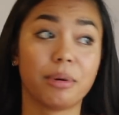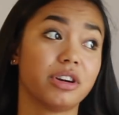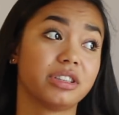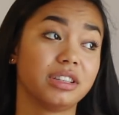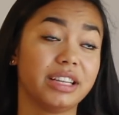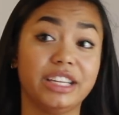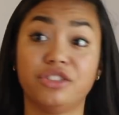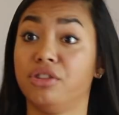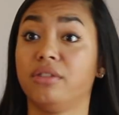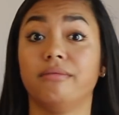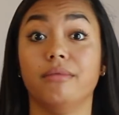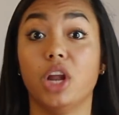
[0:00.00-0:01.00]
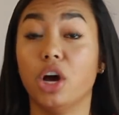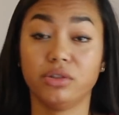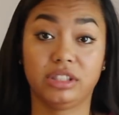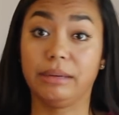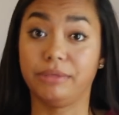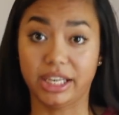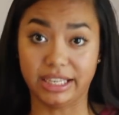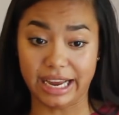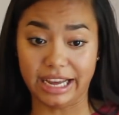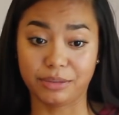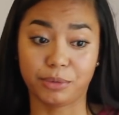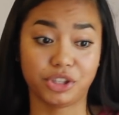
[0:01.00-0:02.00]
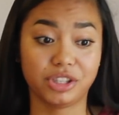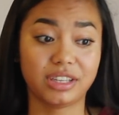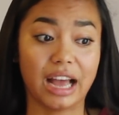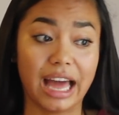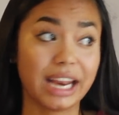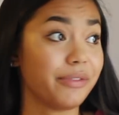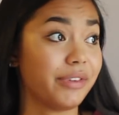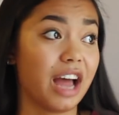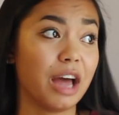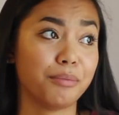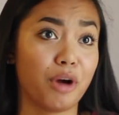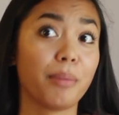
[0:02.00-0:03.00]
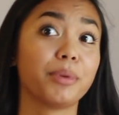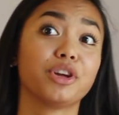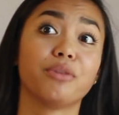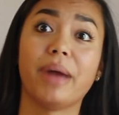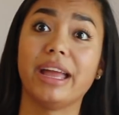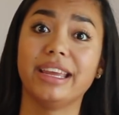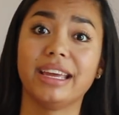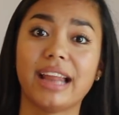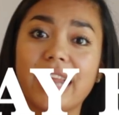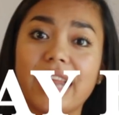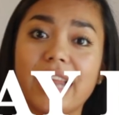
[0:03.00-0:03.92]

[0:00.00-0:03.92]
personally took no subject test, which is kind of an unpopular opinion.